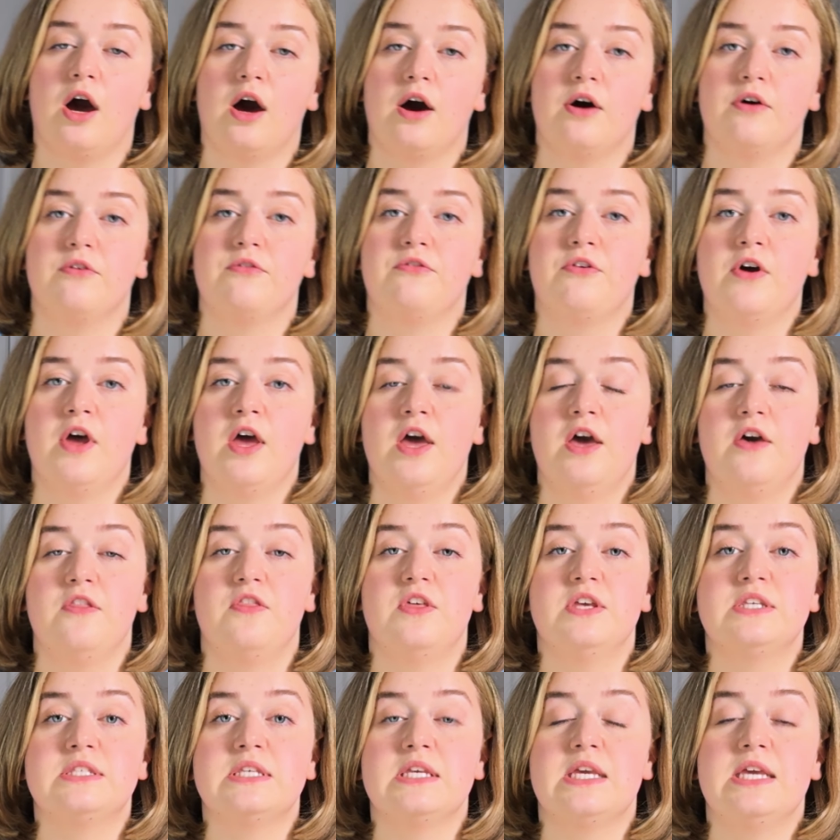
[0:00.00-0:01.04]
of,
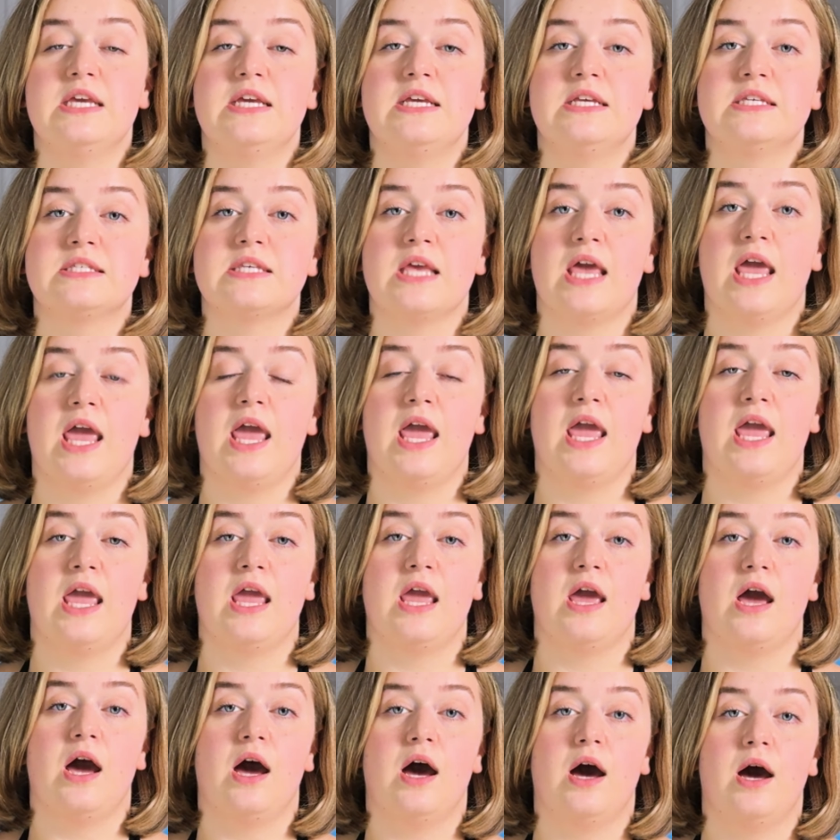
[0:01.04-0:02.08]
this is
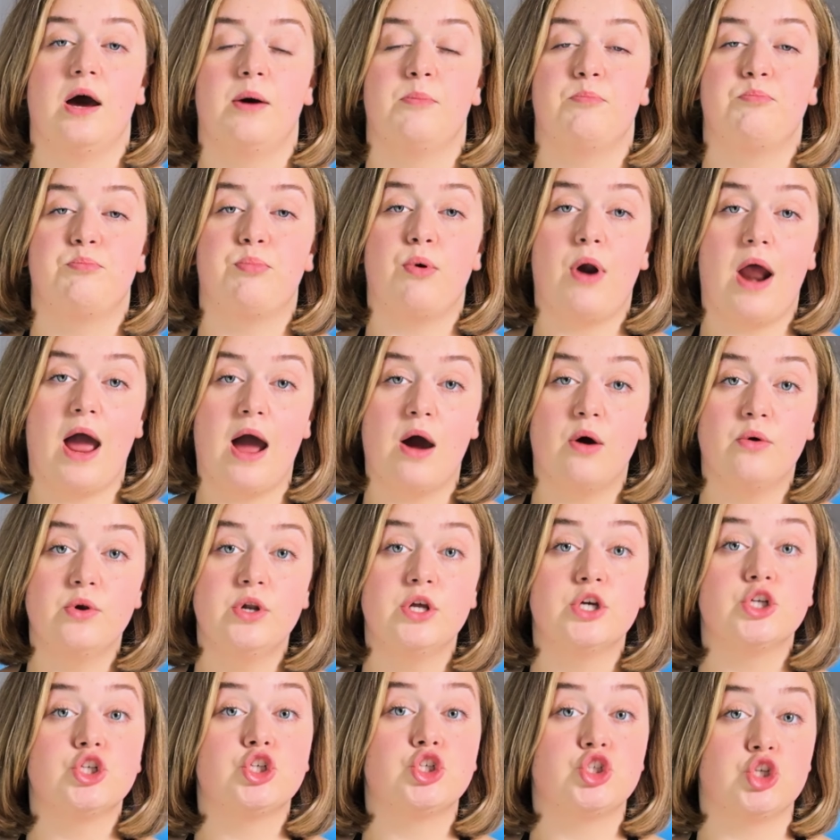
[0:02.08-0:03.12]
a
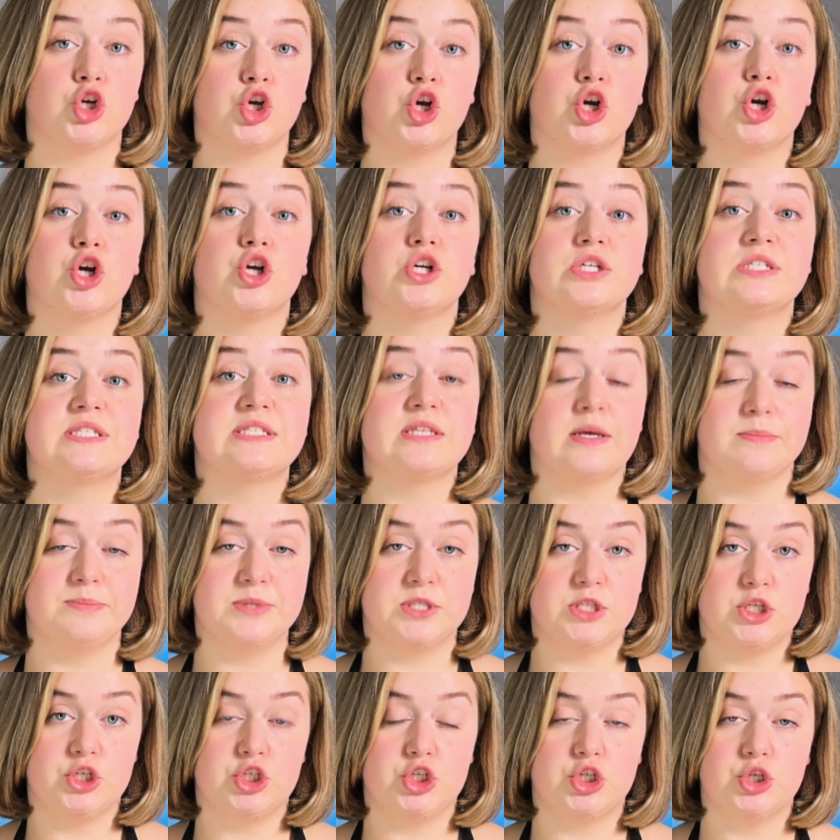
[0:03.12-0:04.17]
brown sugar
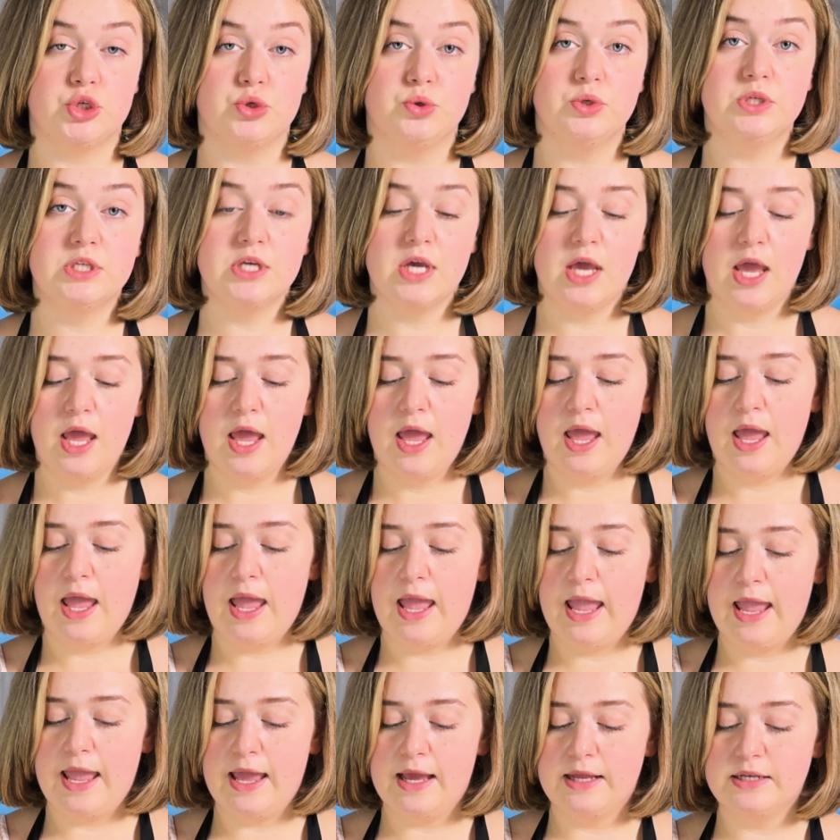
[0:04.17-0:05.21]
substitute.
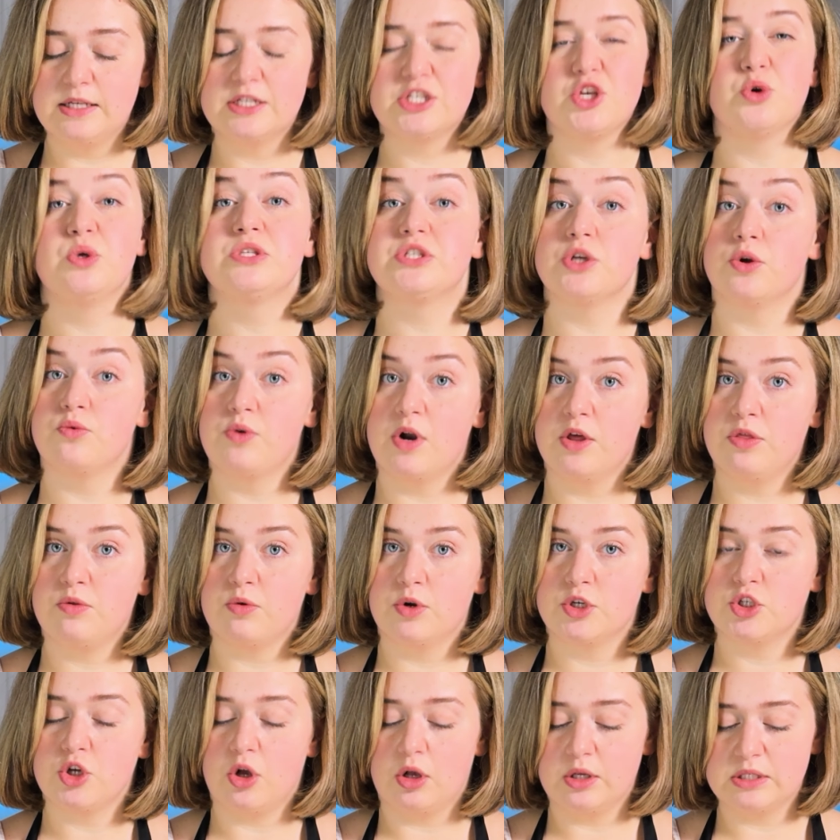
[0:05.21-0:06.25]
And so it's
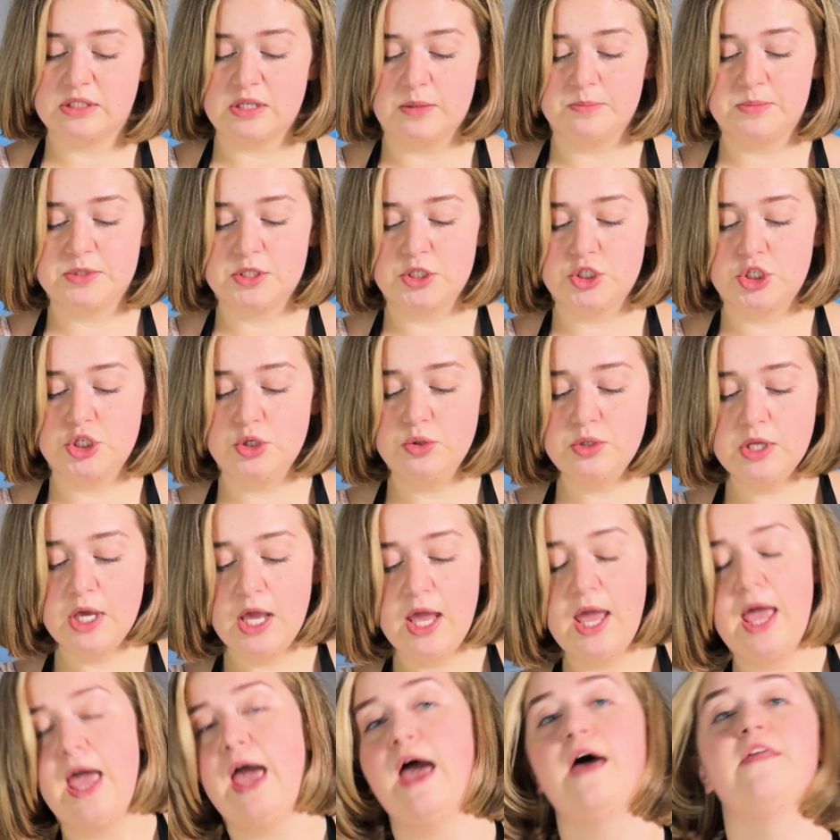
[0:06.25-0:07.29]
erythritol substitute,
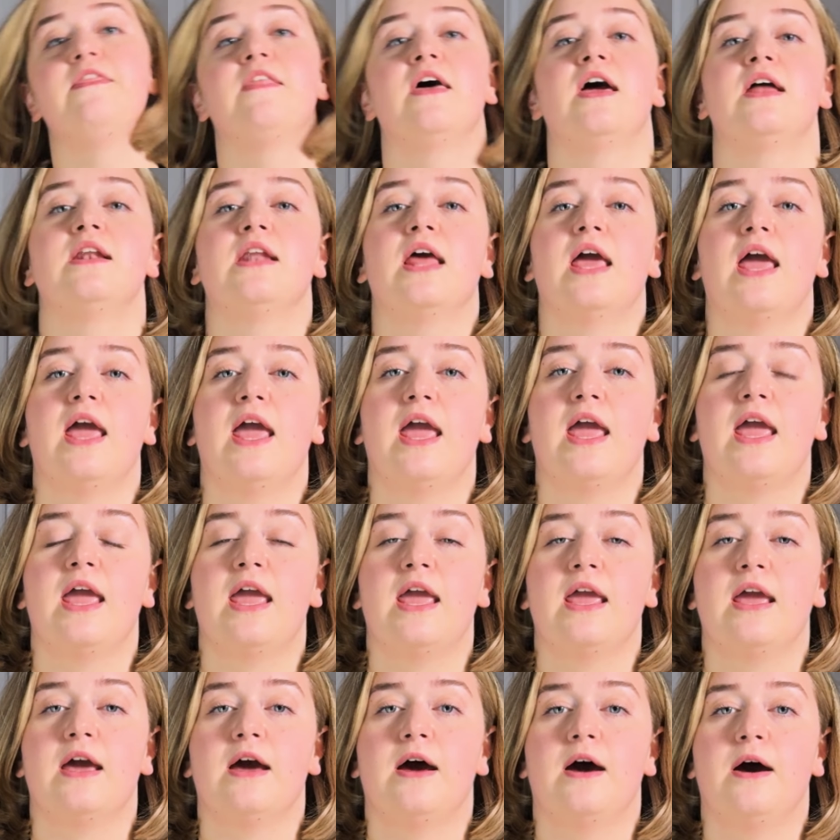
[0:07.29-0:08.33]
and then
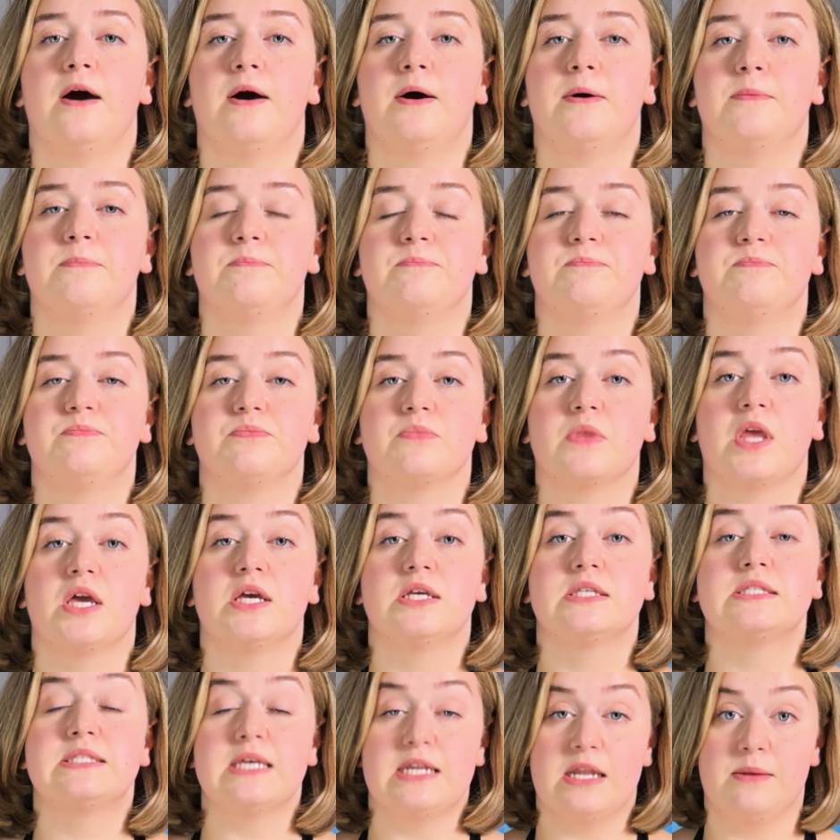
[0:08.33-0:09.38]
a
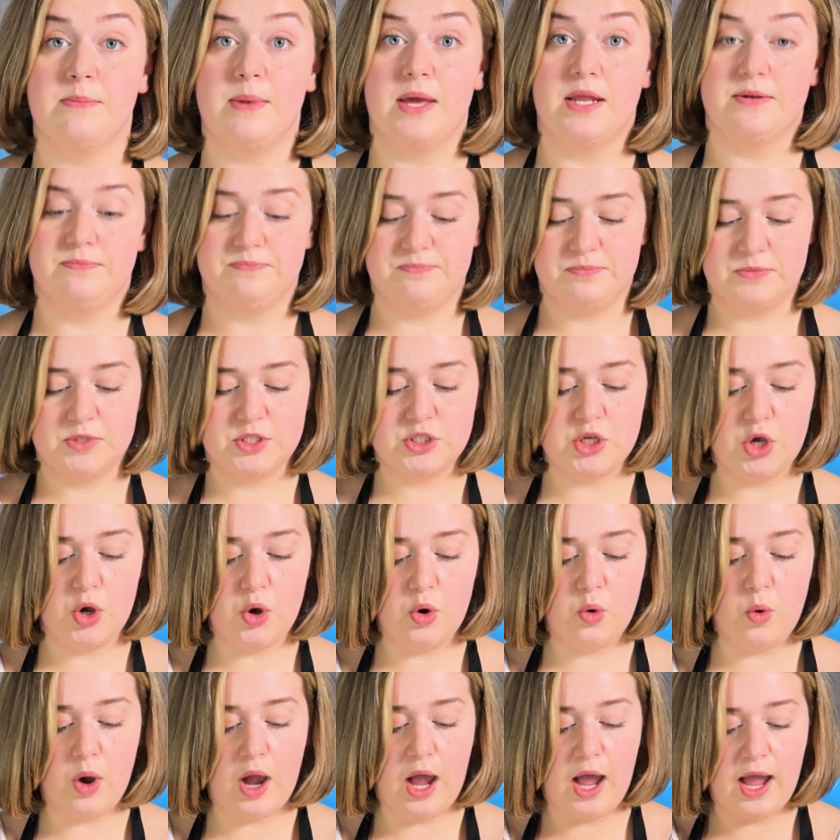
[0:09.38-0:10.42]
cinnamon.
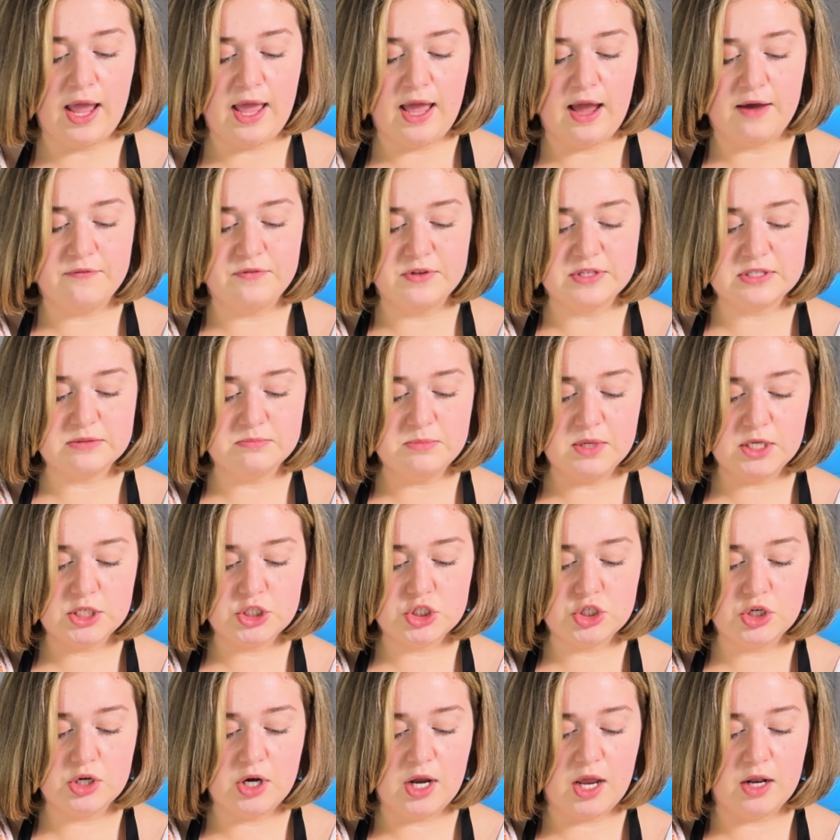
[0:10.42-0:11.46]
So I have this
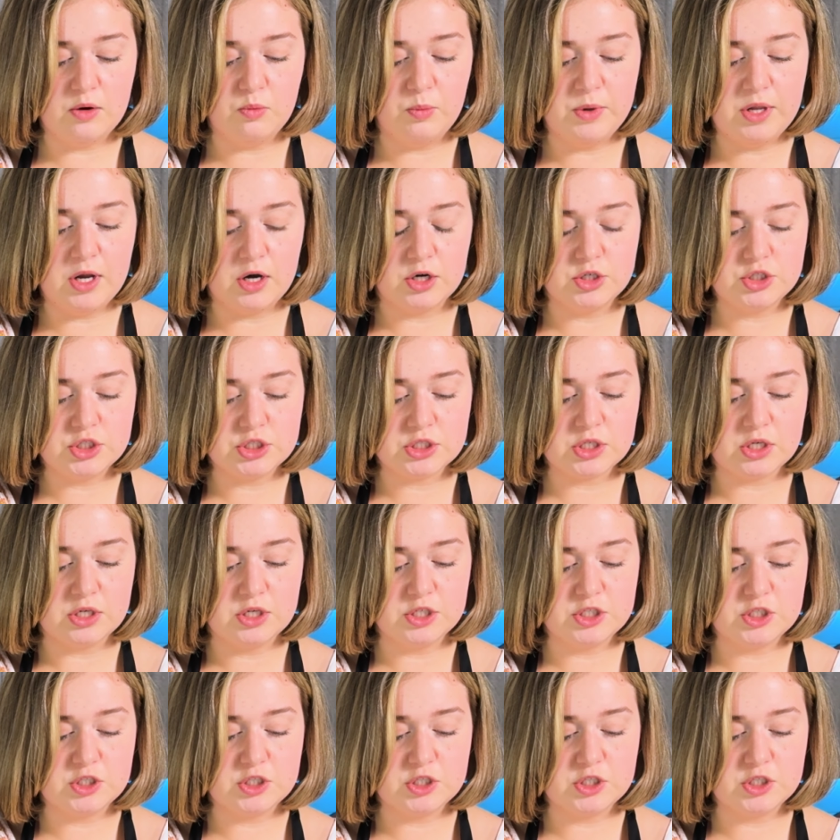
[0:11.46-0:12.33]
mixture and we are just gonna